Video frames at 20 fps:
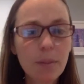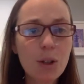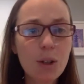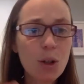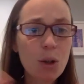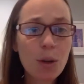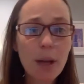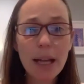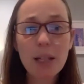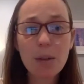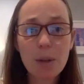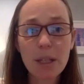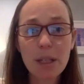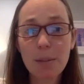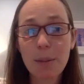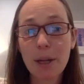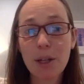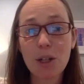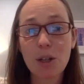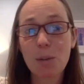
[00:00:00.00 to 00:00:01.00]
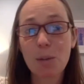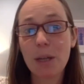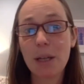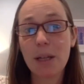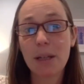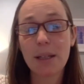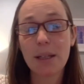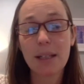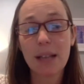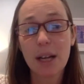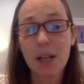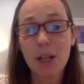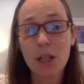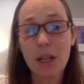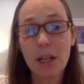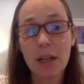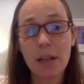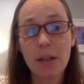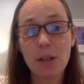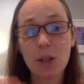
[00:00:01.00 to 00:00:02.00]
So that's what dementia means. It's actually
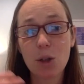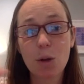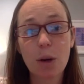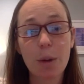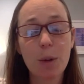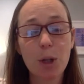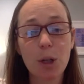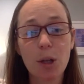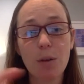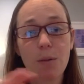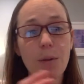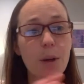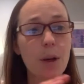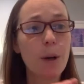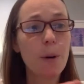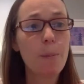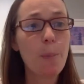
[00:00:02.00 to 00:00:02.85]
a description of